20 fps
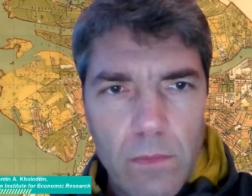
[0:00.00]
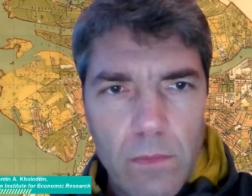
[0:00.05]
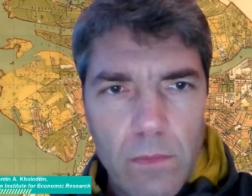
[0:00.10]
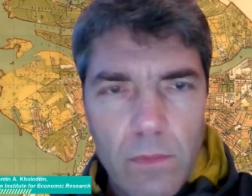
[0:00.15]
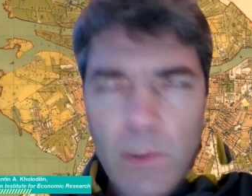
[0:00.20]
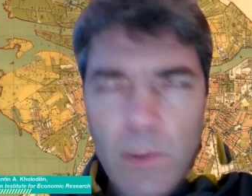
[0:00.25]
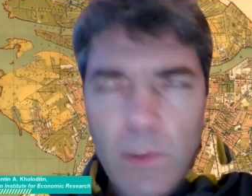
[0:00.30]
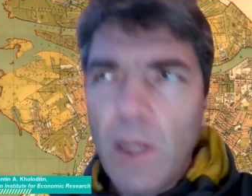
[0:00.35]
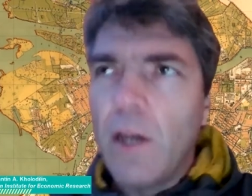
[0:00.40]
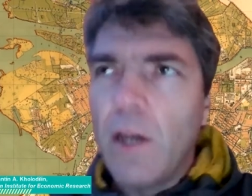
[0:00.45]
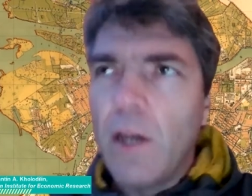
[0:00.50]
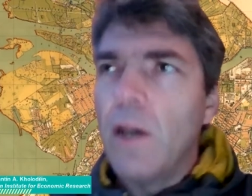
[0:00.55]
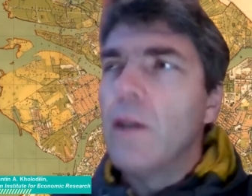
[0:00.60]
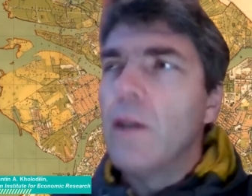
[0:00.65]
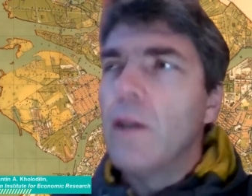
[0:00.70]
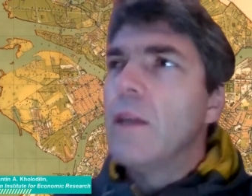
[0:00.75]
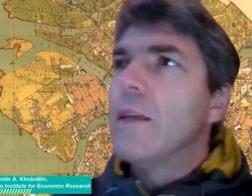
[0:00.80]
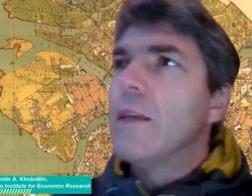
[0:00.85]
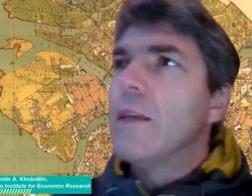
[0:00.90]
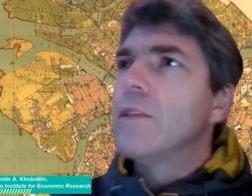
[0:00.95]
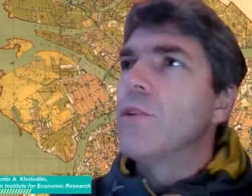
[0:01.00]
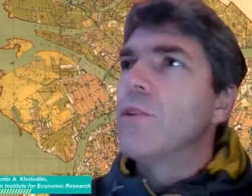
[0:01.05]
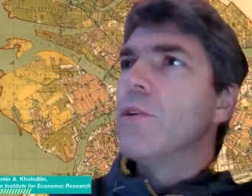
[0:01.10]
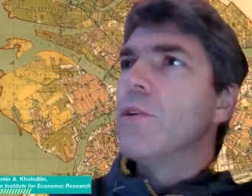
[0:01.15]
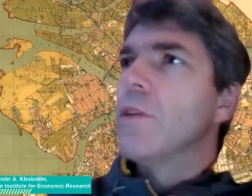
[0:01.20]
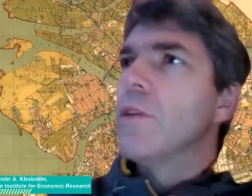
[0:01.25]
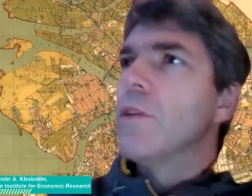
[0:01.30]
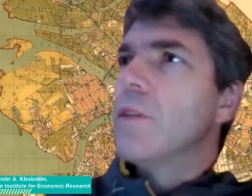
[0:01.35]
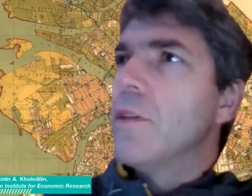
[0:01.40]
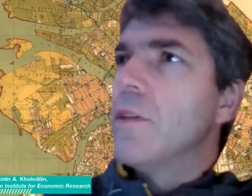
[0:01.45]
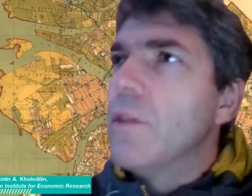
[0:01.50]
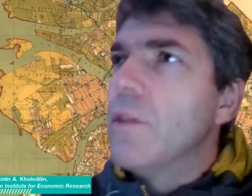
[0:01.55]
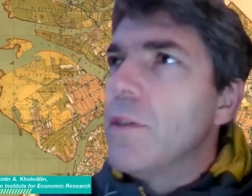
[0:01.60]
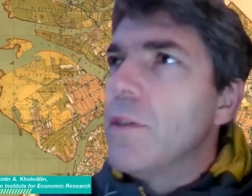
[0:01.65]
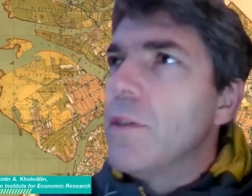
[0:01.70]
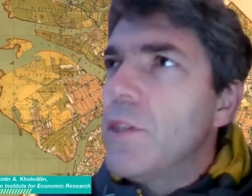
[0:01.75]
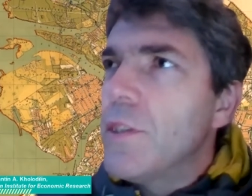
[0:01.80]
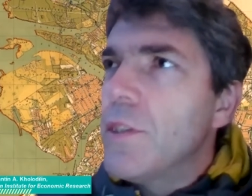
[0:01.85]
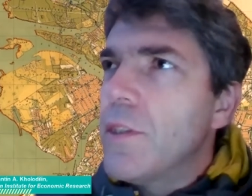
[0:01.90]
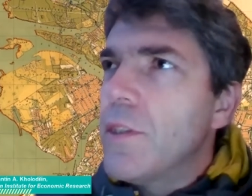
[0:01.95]
Yeah, so the
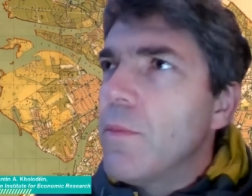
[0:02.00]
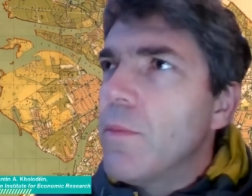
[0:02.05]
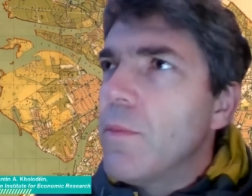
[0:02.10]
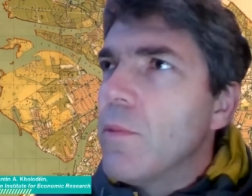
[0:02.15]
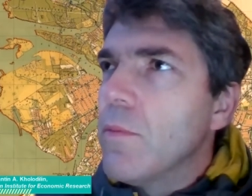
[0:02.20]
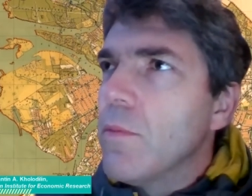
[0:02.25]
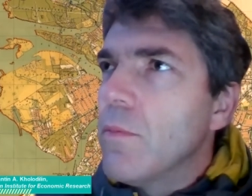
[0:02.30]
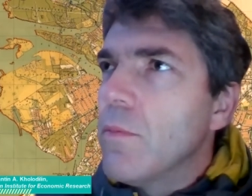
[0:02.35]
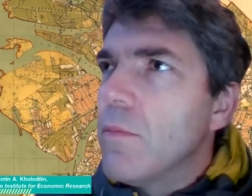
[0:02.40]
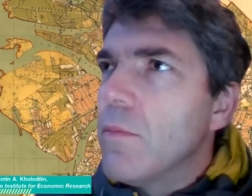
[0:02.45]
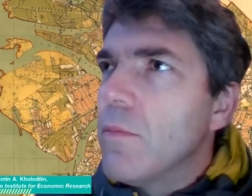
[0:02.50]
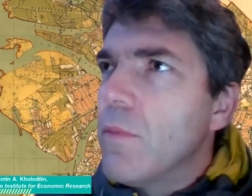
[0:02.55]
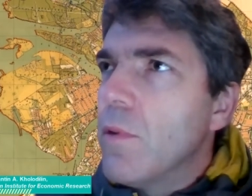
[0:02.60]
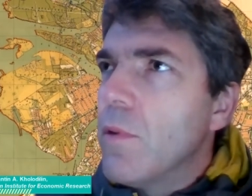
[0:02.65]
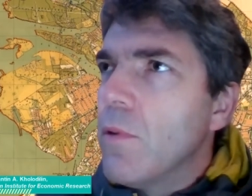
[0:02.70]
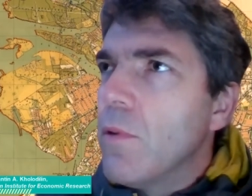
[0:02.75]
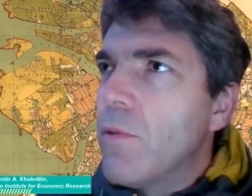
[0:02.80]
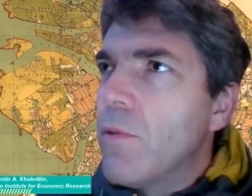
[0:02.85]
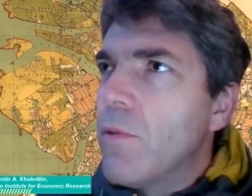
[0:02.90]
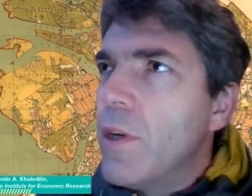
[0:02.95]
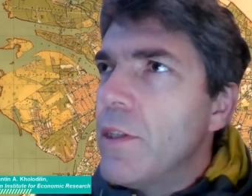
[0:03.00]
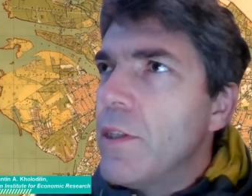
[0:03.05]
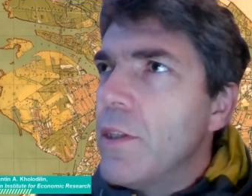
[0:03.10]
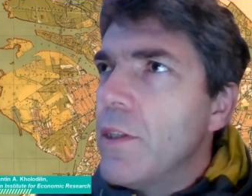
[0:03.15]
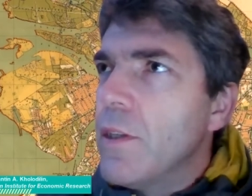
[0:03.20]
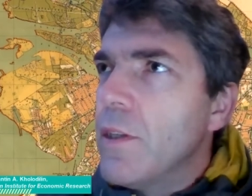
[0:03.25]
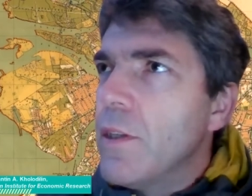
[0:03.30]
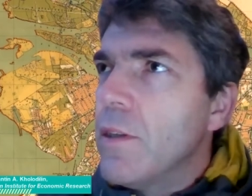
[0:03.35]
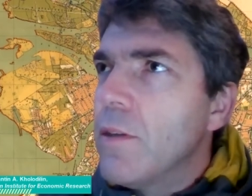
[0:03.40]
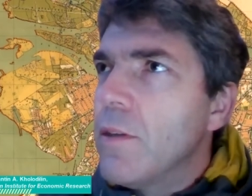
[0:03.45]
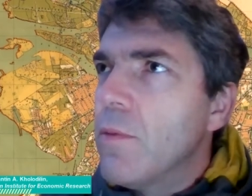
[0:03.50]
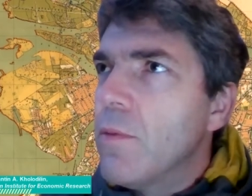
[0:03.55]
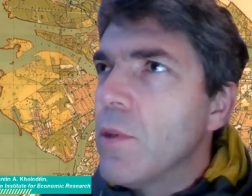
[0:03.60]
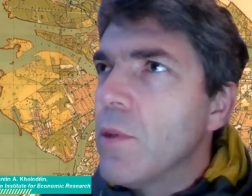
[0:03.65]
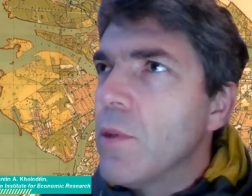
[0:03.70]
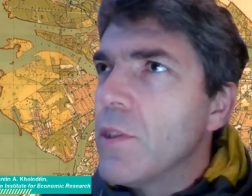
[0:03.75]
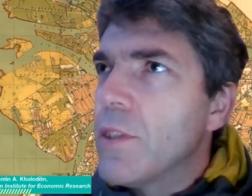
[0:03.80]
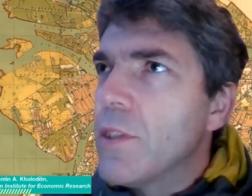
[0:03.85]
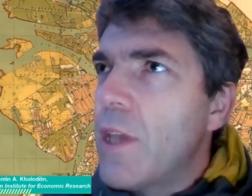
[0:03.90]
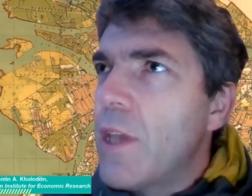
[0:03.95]
system already was
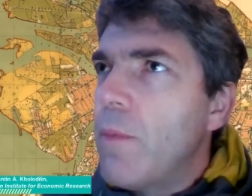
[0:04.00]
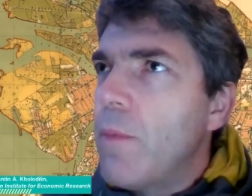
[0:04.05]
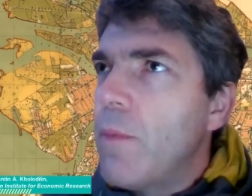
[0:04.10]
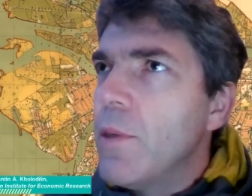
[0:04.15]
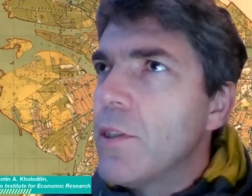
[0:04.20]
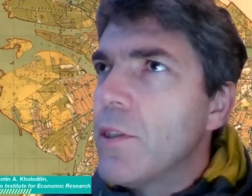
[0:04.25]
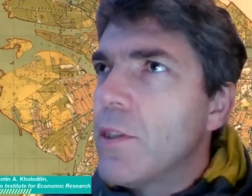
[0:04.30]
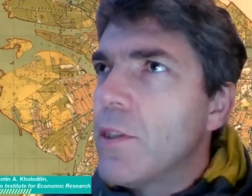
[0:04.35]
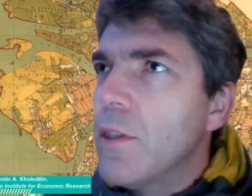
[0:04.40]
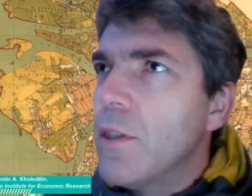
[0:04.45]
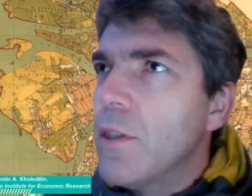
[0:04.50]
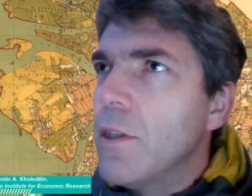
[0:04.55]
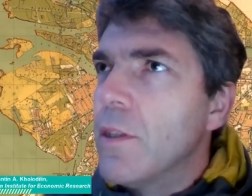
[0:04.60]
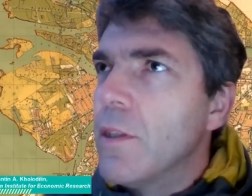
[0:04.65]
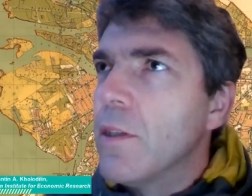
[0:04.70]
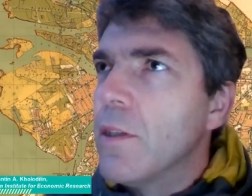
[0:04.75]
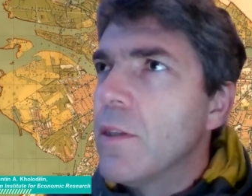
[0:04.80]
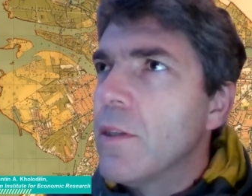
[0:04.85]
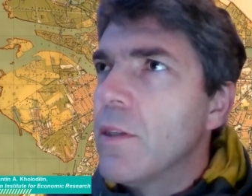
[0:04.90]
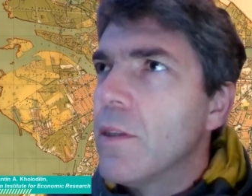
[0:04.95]
established in,